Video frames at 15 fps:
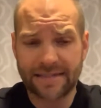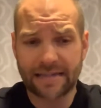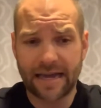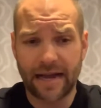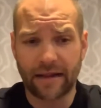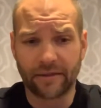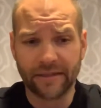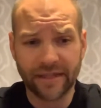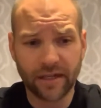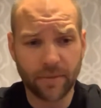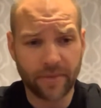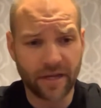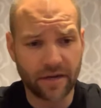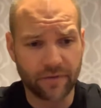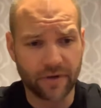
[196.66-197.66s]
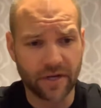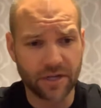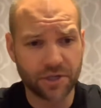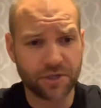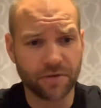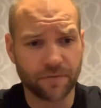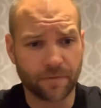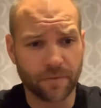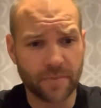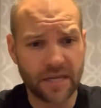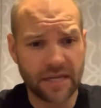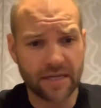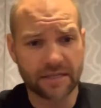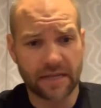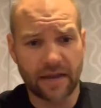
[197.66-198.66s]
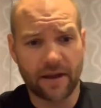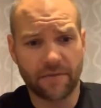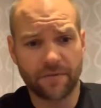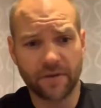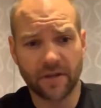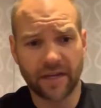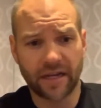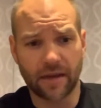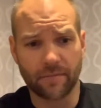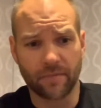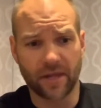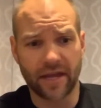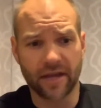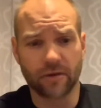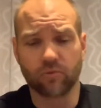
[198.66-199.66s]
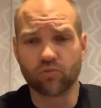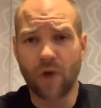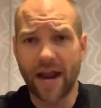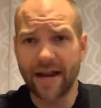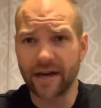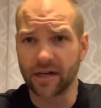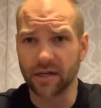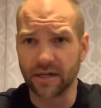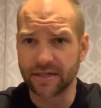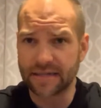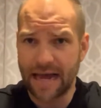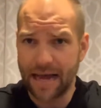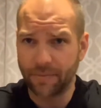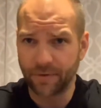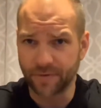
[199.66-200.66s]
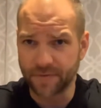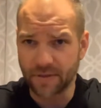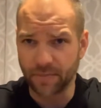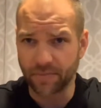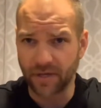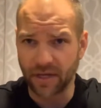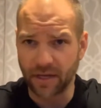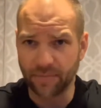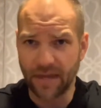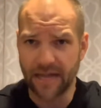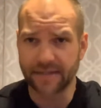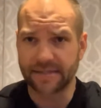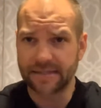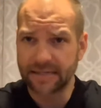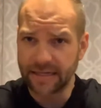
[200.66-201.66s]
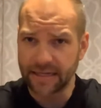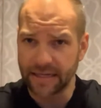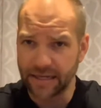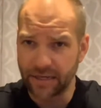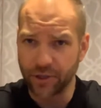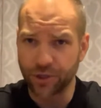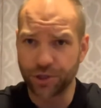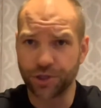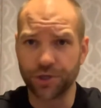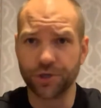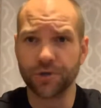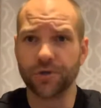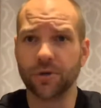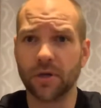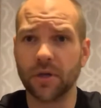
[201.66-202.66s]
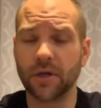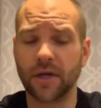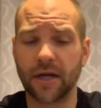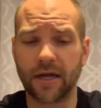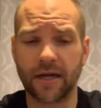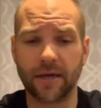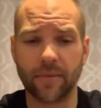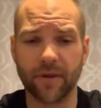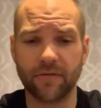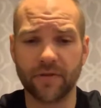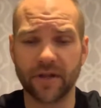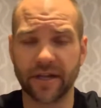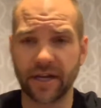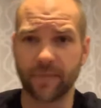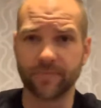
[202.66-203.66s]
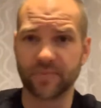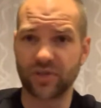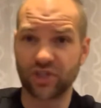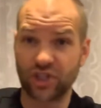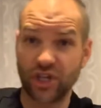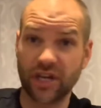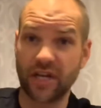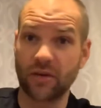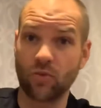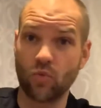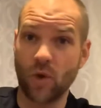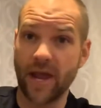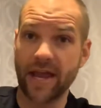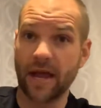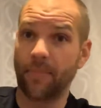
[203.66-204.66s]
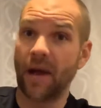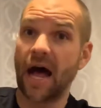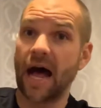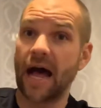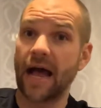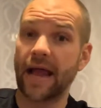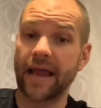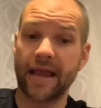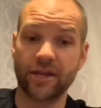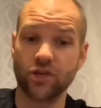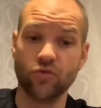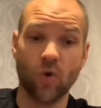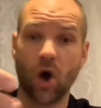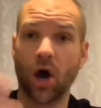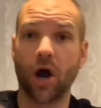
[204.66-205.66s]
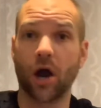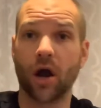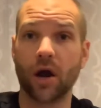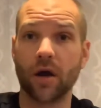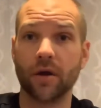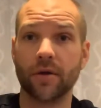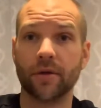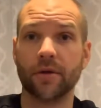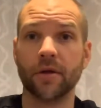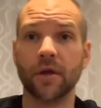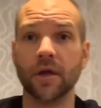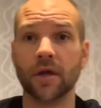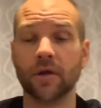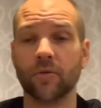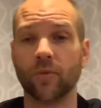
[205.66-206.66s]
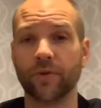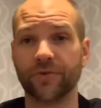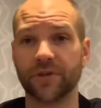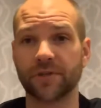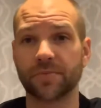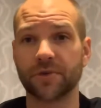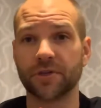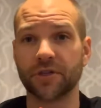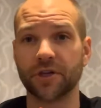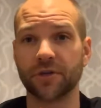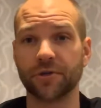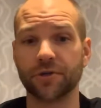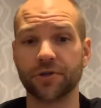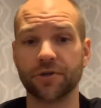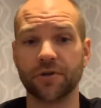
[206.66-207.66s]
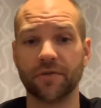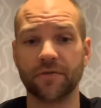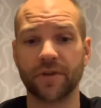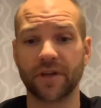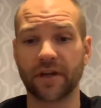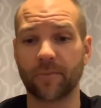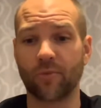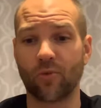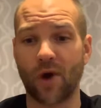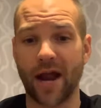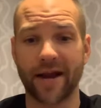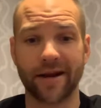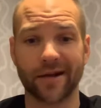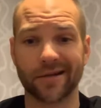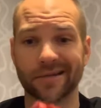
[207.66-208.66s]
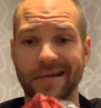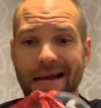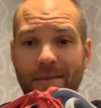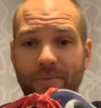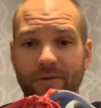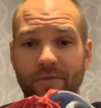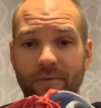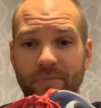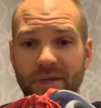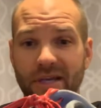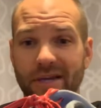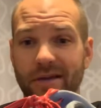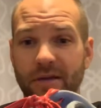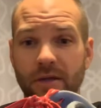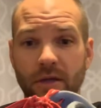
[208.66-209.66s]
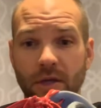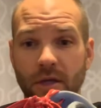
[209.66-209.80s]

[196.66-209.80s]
got a little bit of an issue for me, is I feel like I'm riding on top of something. I'm not sitting in a shoe. I feel like I'm sitting way up high, and you are with this particular shoe. I feel like I'm riding on top of a big